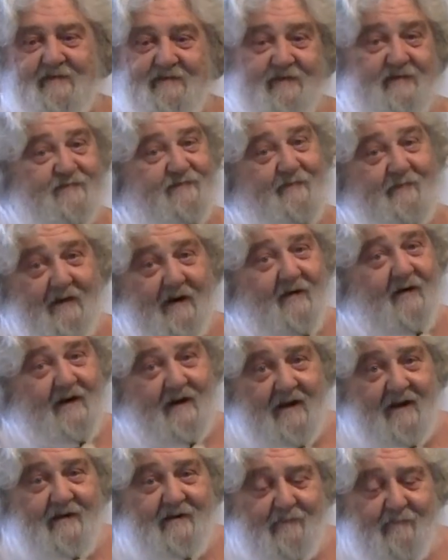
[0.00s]
It's very
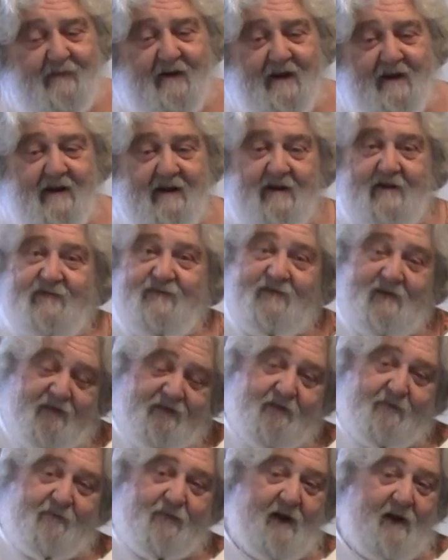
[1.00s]
unappealing. It's
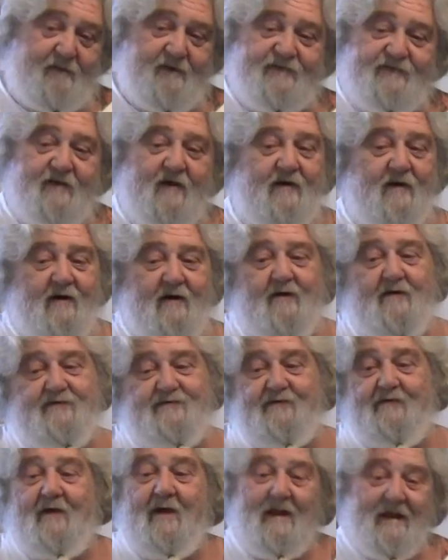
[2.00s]
nothing probably that's going to
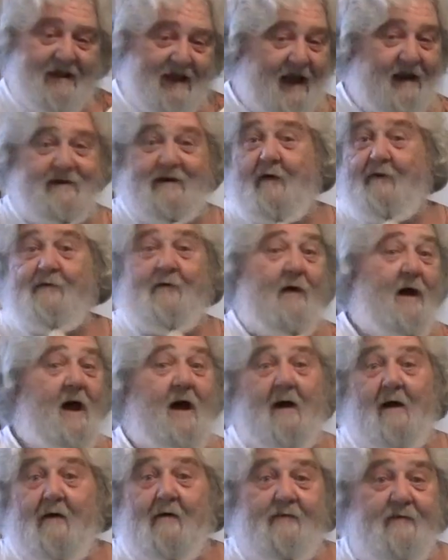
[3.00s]
hurt you. I don't know
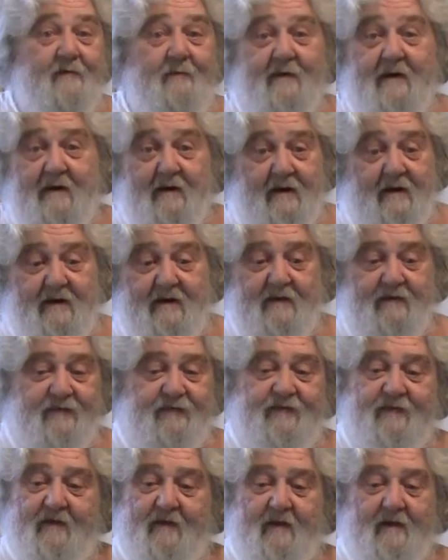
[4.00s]
how old the beer
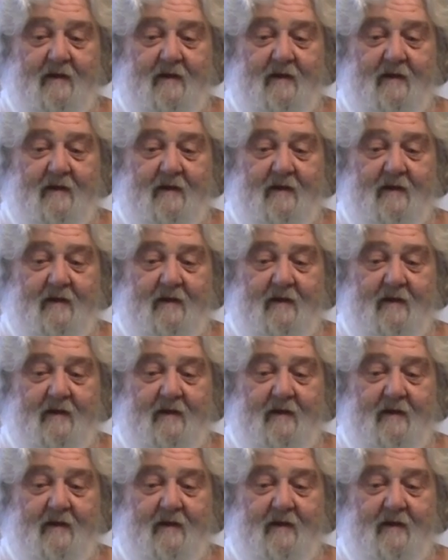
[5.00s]
is.